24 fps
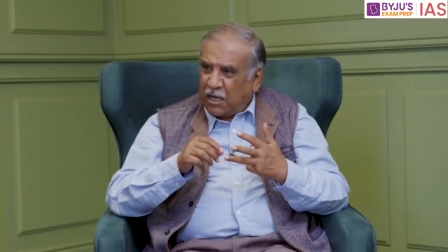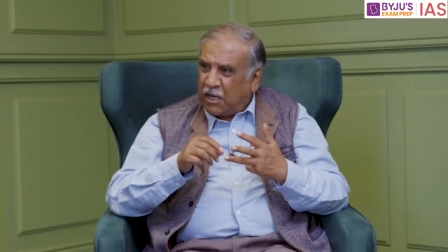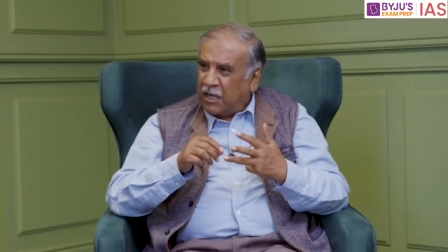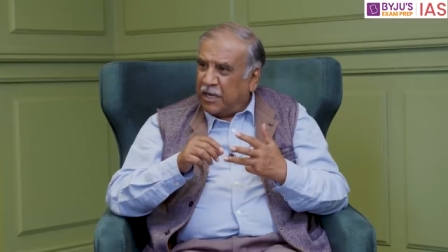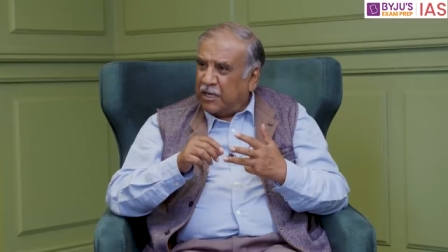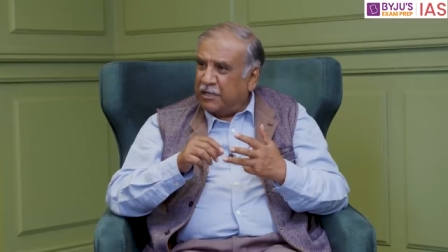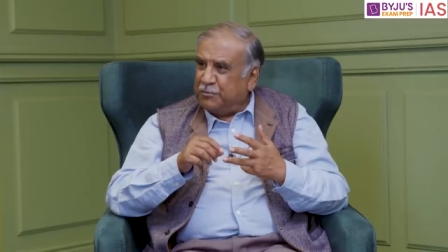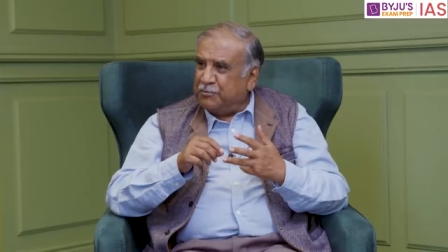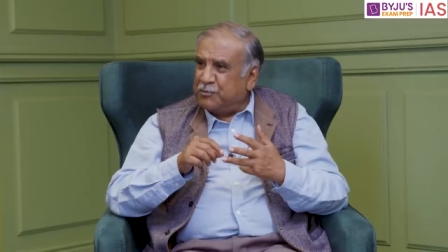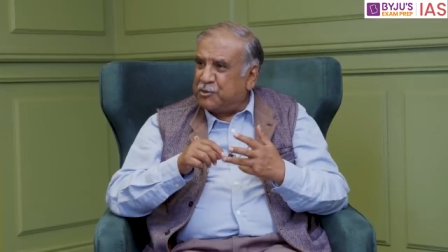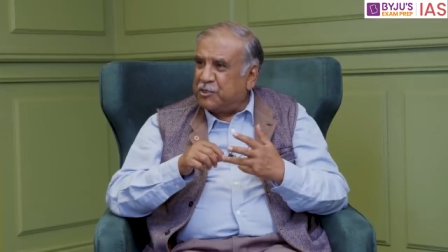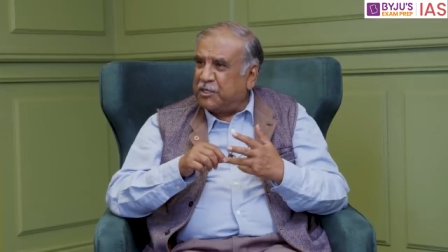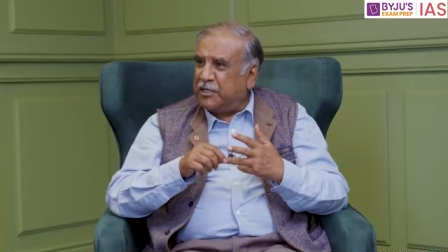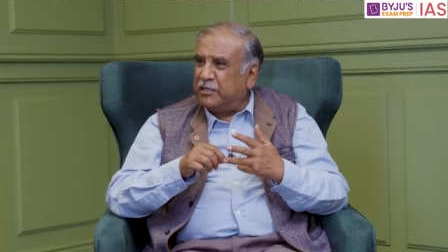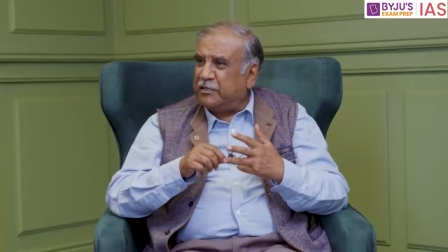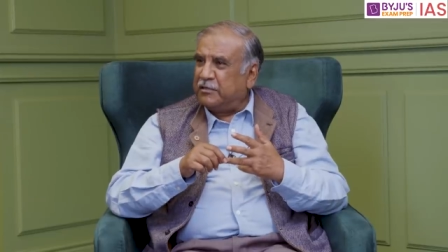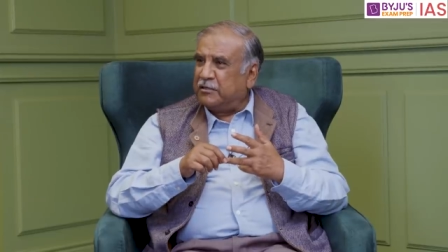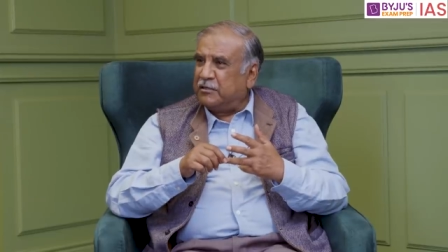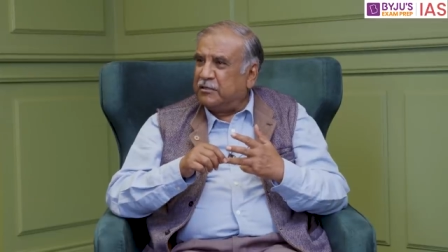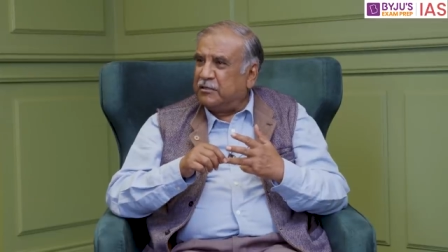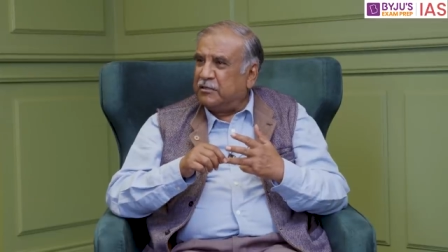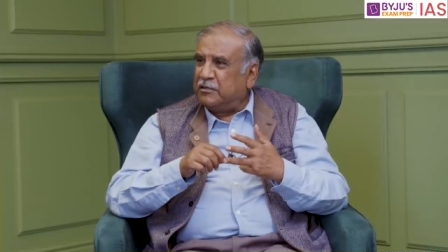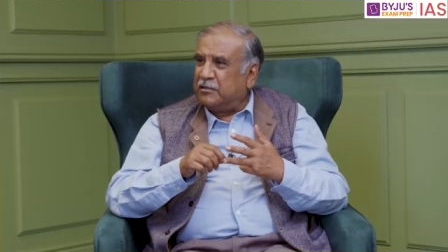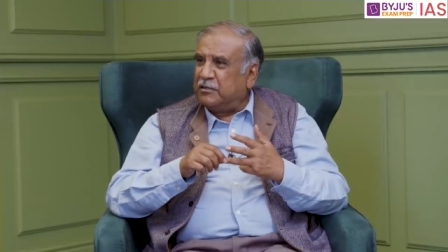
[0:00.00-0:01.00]
I'm
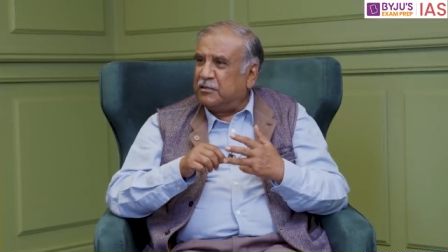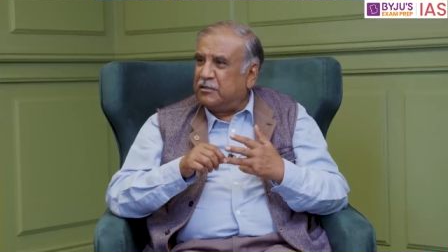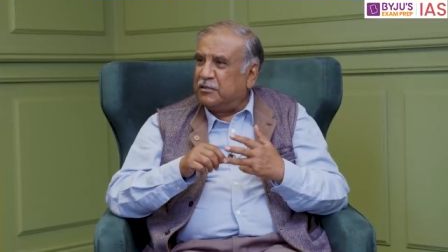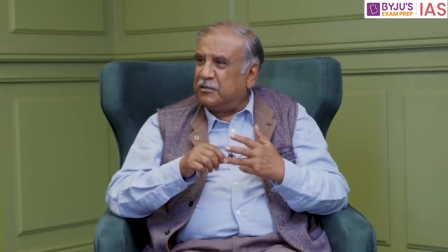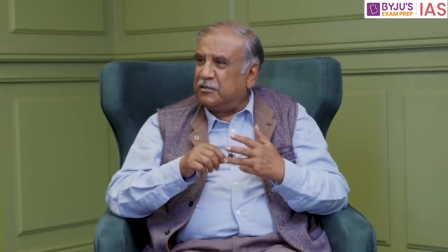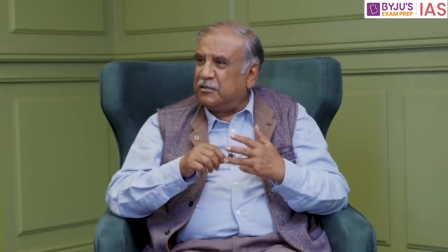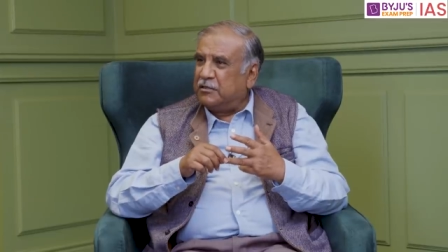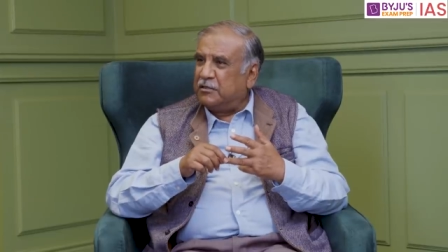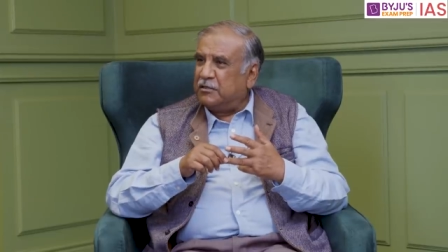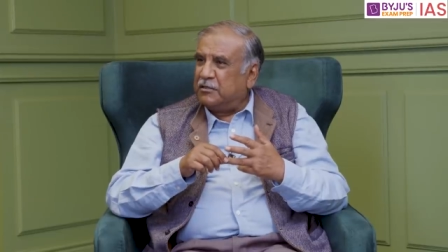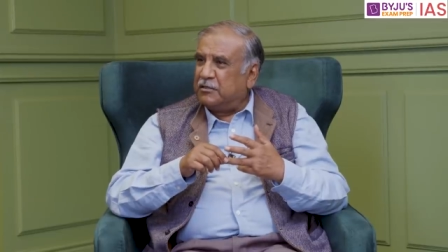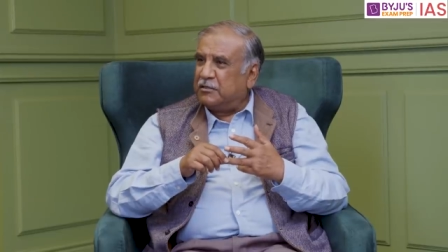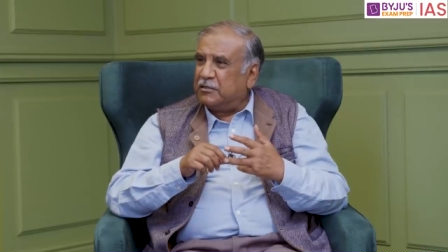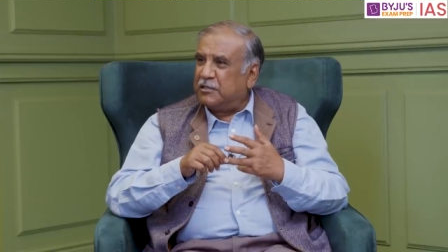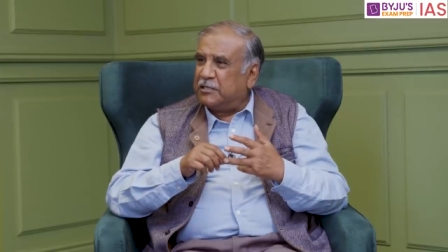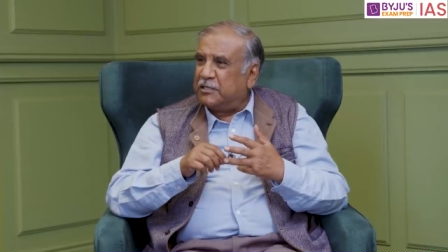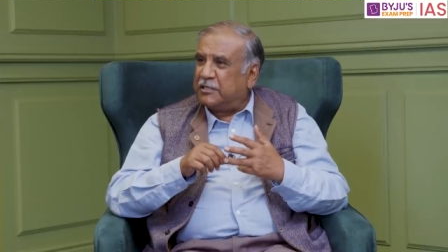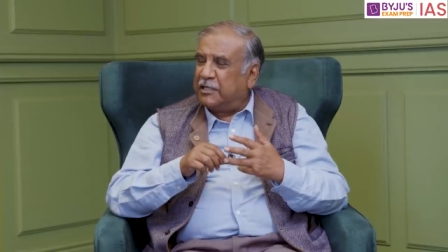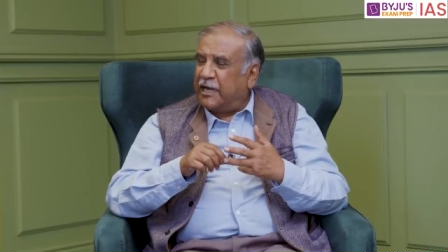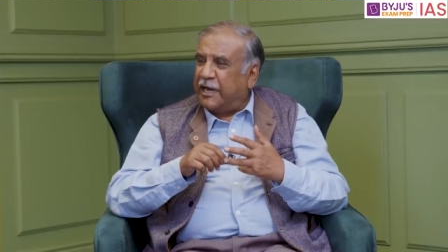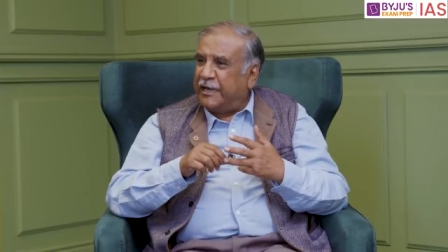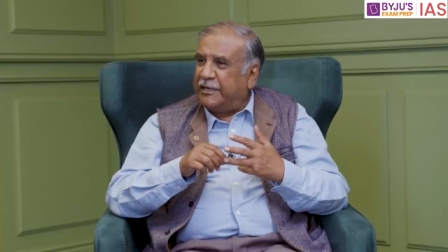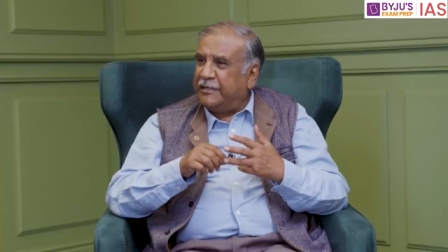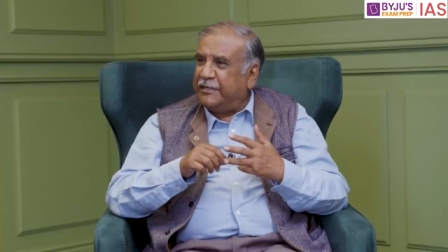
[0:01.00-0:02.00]
saying the
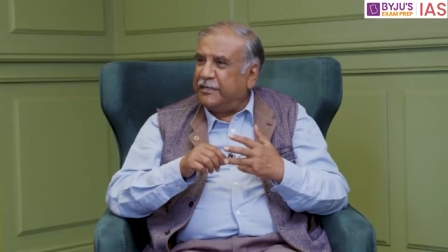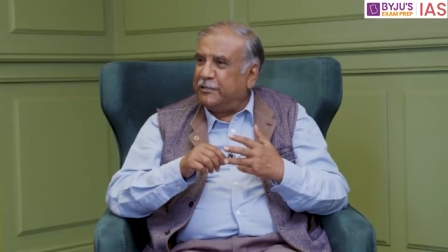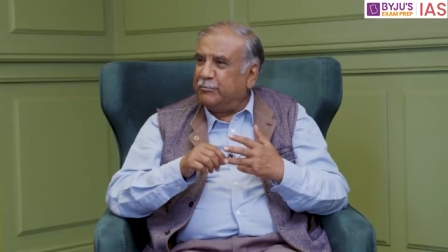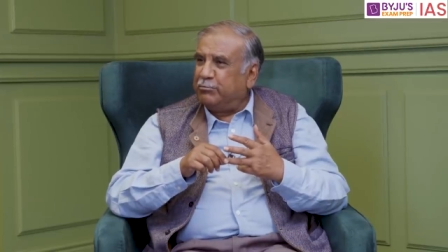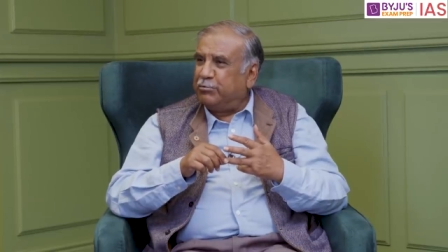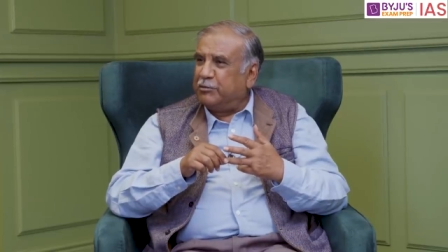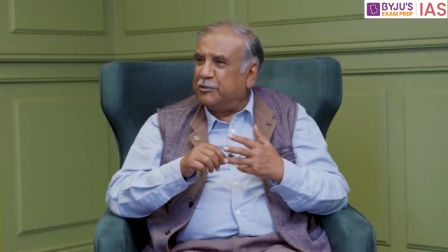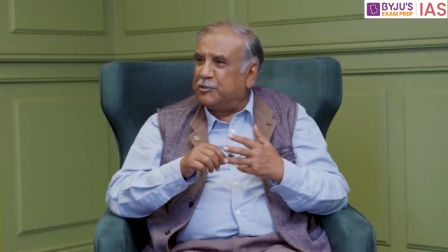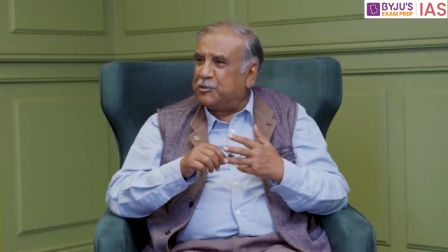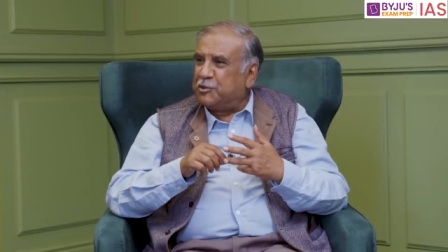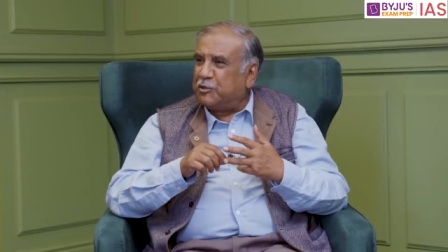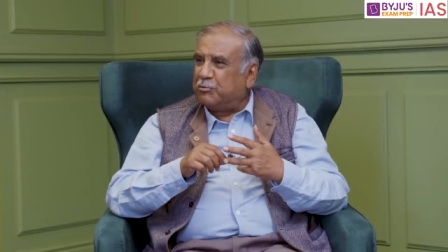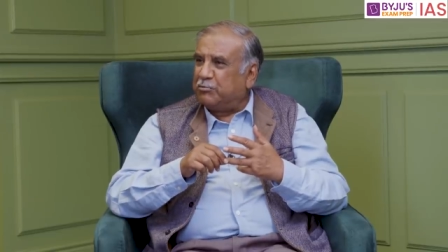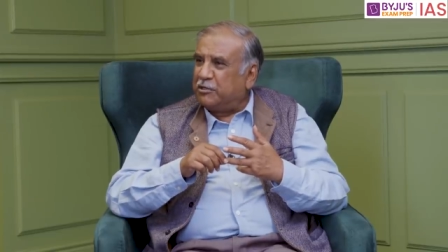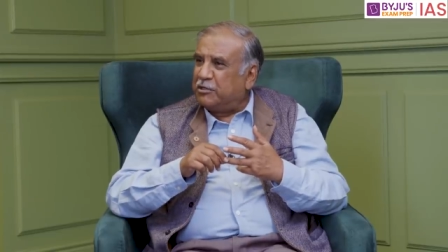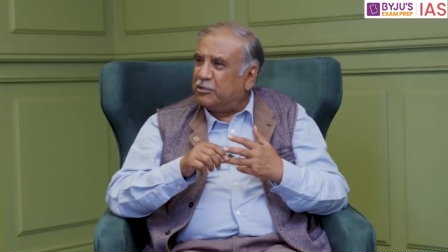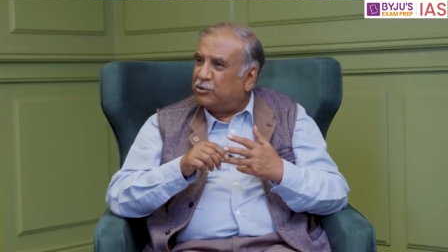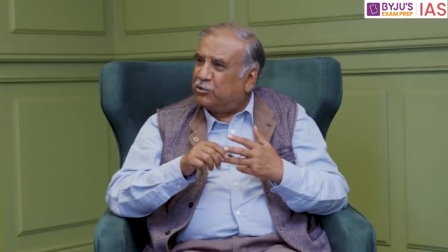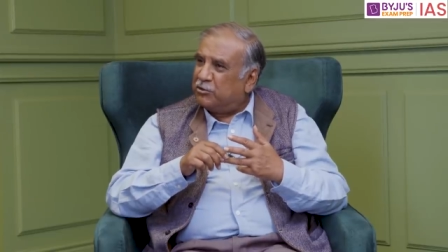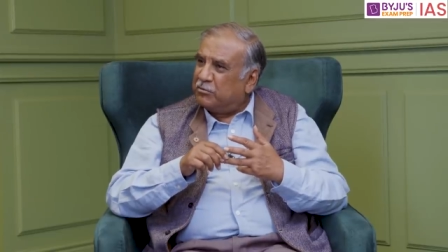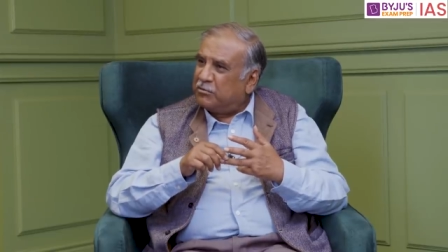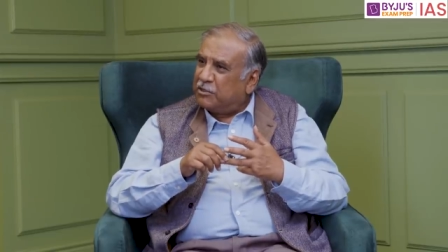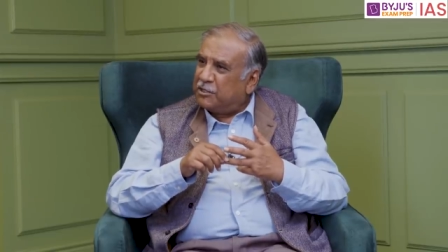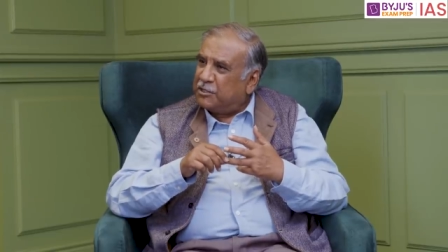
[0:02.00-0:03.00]
guiding principle
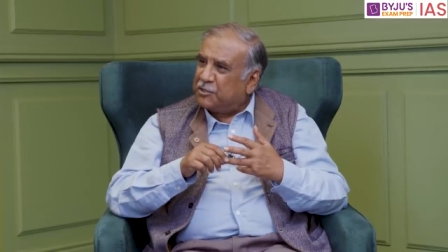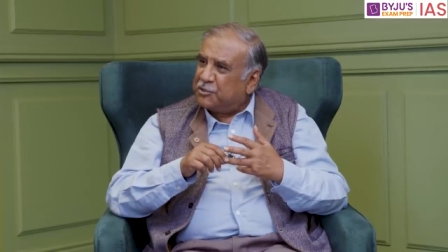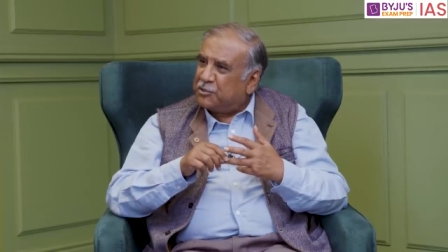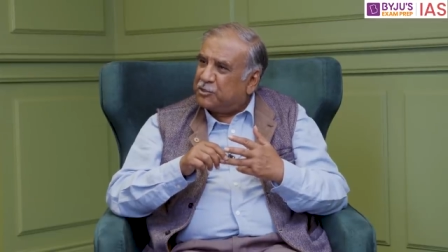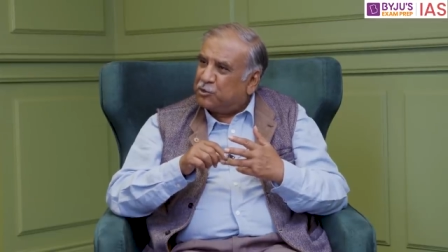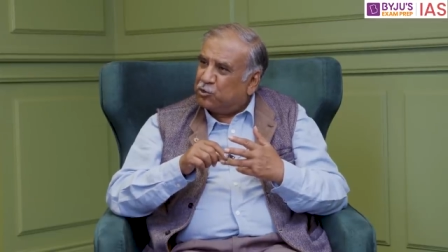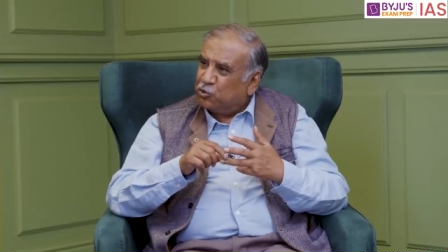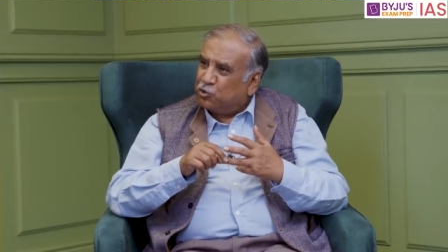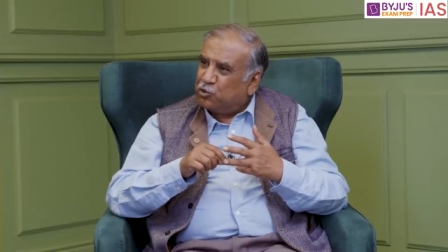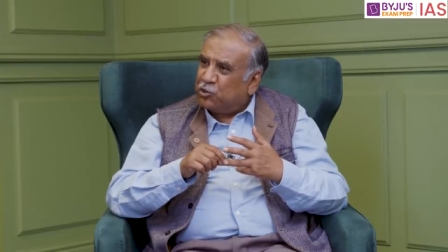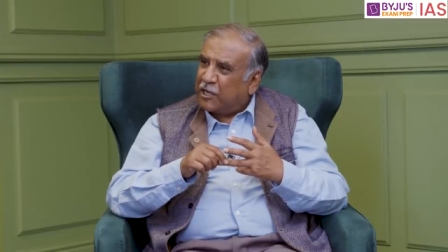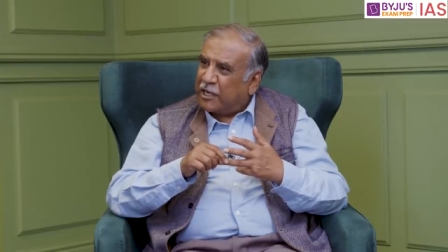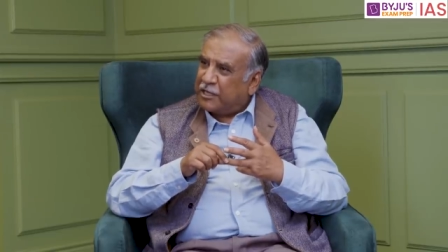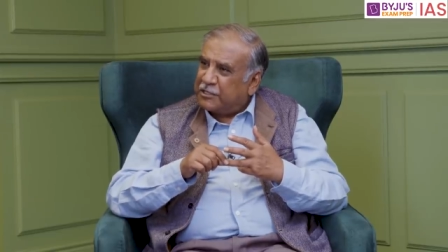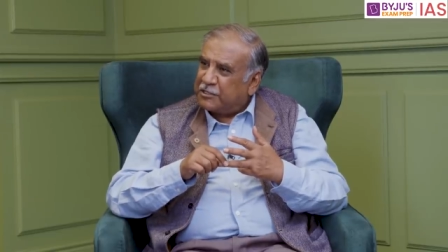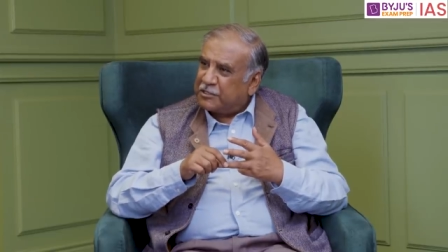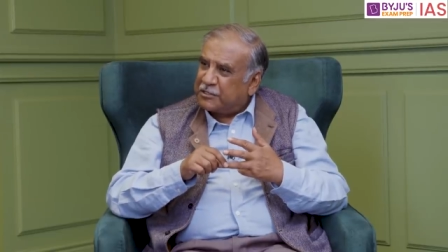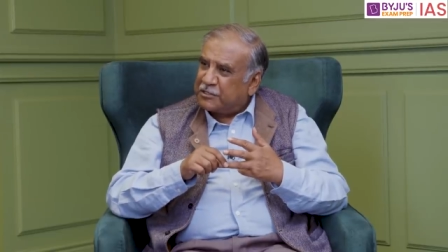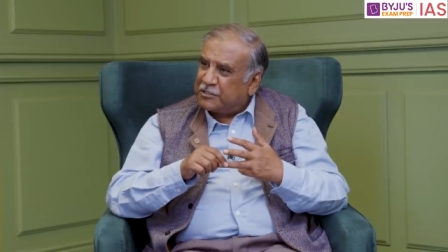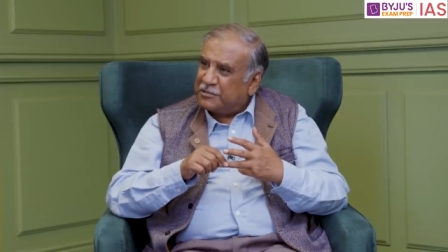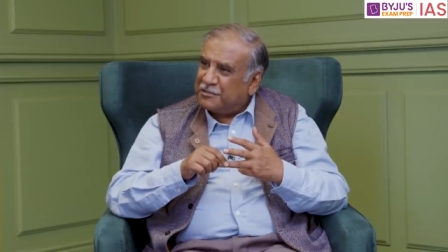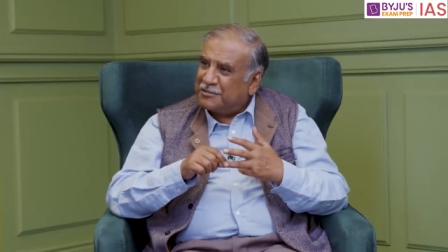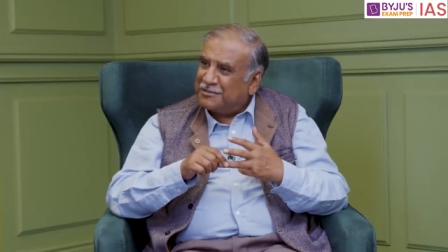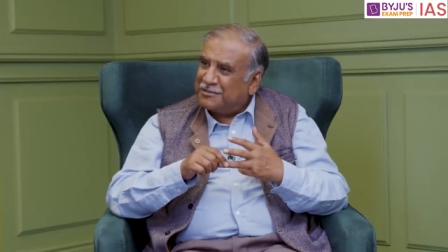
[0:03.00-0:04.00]
is do right.